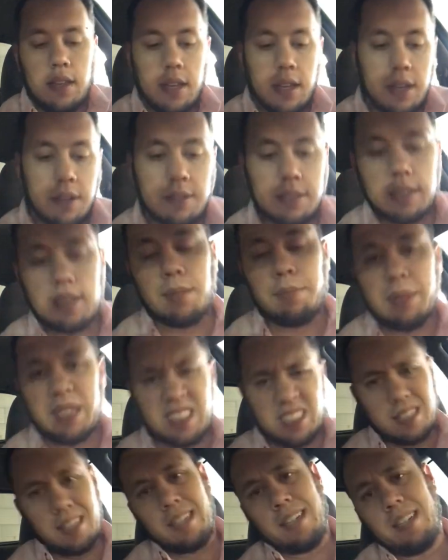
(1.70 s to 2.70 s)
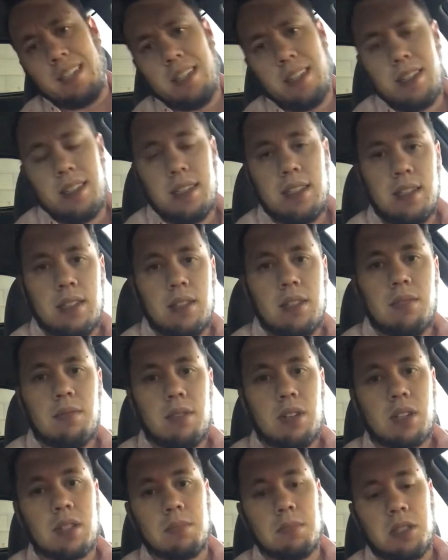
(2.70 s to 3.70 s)
Hey, what's up, Mixer?
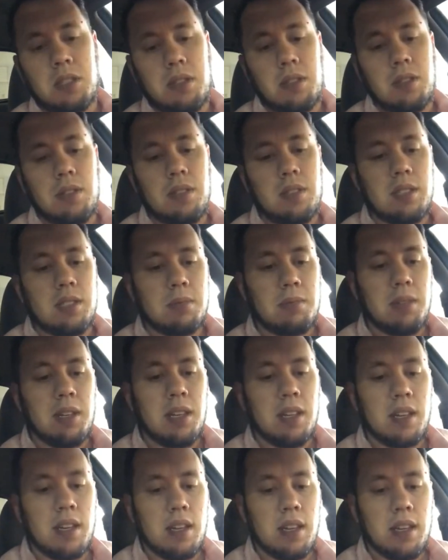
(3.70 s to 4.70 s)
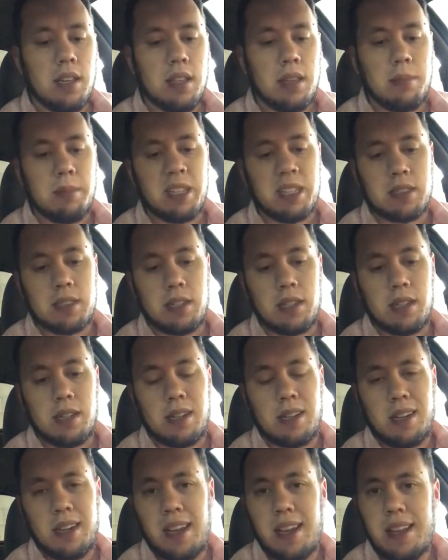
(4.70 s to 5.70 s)
Welcome to This Week in the
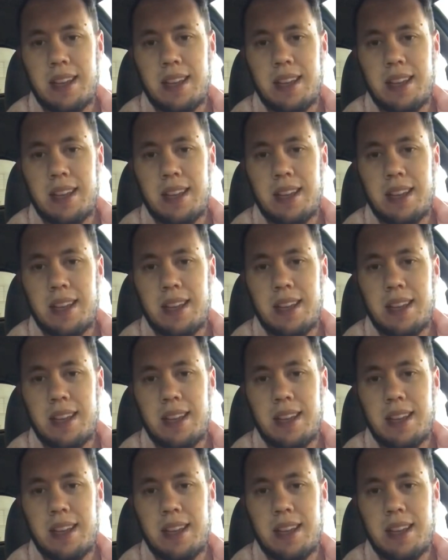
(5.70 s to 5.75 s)
Mixer,